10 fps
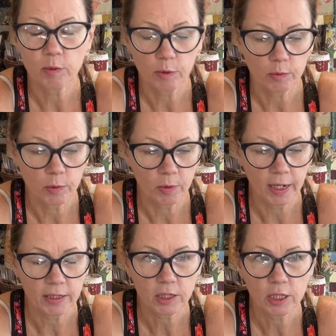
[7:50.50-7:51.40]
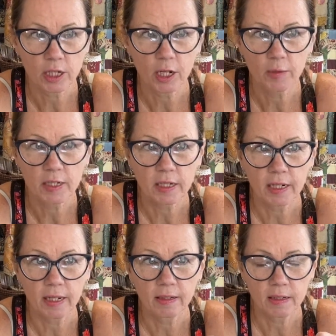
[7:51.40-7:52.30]
with raw edge. So it's
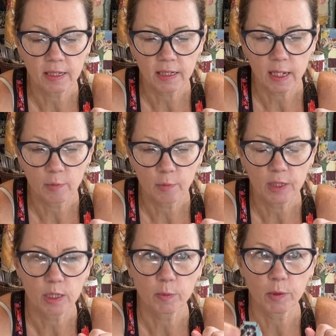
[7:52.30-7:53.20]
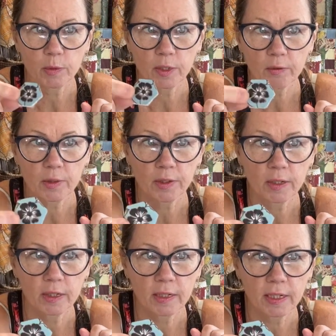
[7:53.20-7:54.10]
again the same principle. You
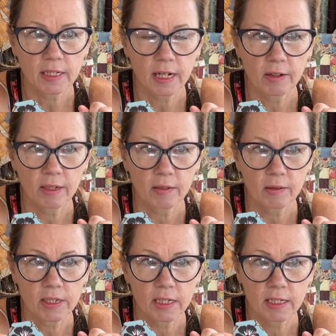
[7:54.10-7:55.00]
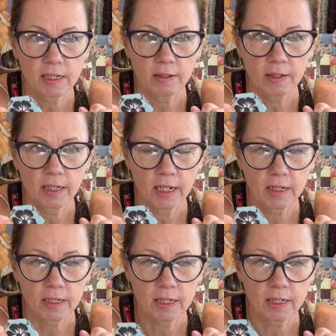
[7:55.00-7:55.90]
cut out your little teeny tiny
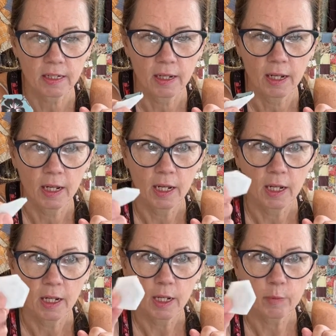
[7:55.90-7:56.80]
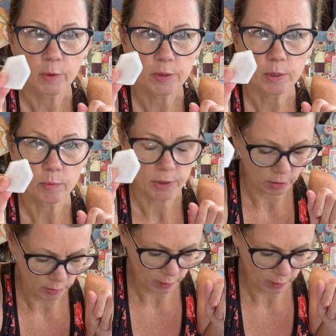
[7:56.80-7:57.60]
hexie and put some wadding on the